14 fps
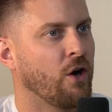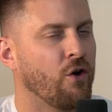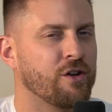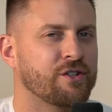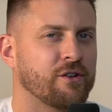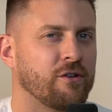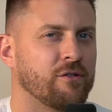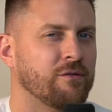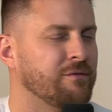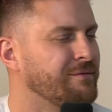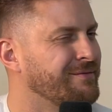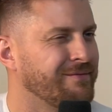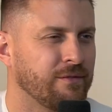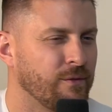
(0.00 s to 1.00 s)
Also,
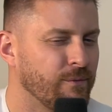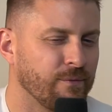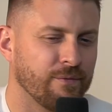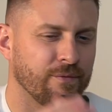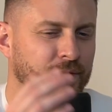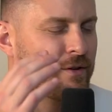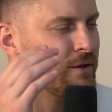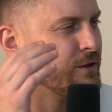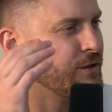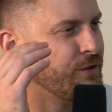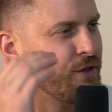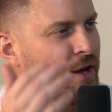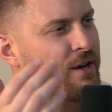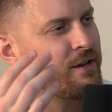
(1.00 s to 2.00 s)

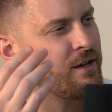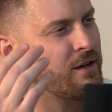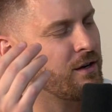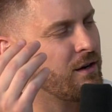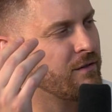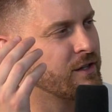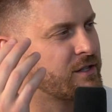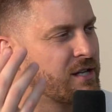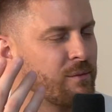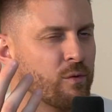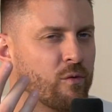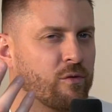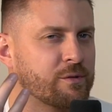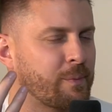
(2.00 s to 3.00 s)
none of the
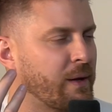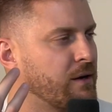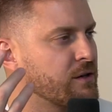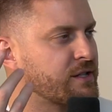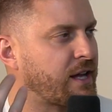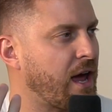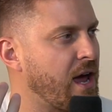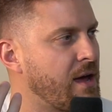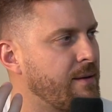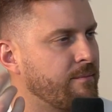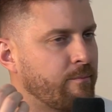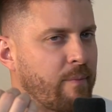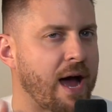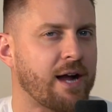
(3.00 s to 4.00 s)
Timberwolves players
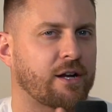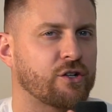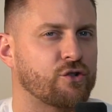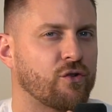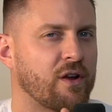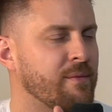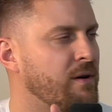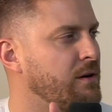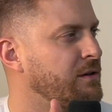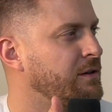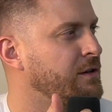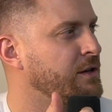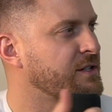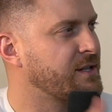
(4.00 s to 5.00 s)
came back at Draymond.
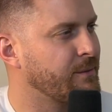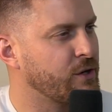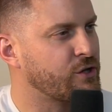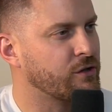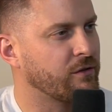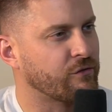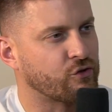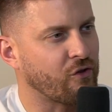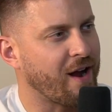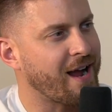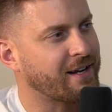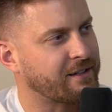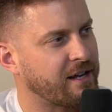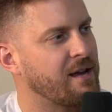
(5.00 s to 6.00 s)
Somebody should have
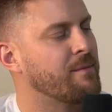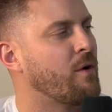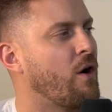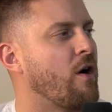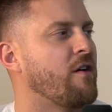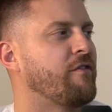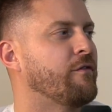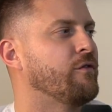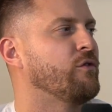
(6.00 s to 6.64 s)
dragged him off of